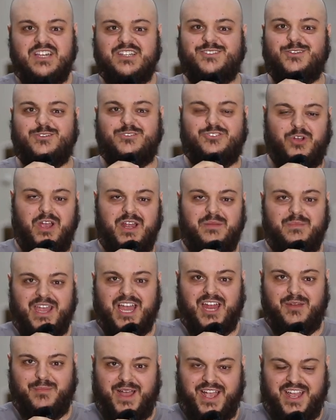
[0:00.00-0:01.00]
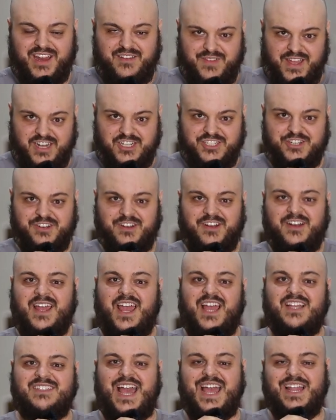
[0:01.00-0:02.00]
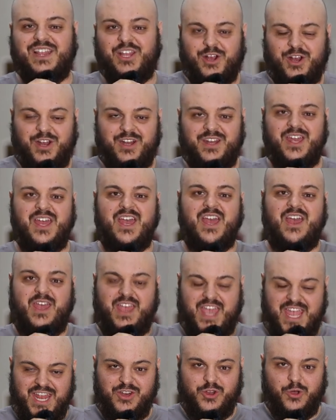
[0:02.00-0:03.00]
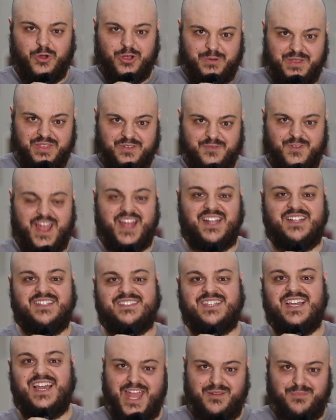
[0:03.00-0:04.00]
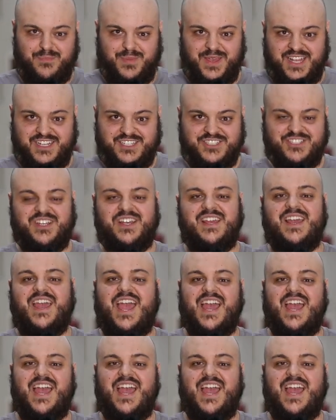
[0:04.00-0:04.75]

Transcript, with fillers: So join me on my adventure as I learn indoor with friends and beach,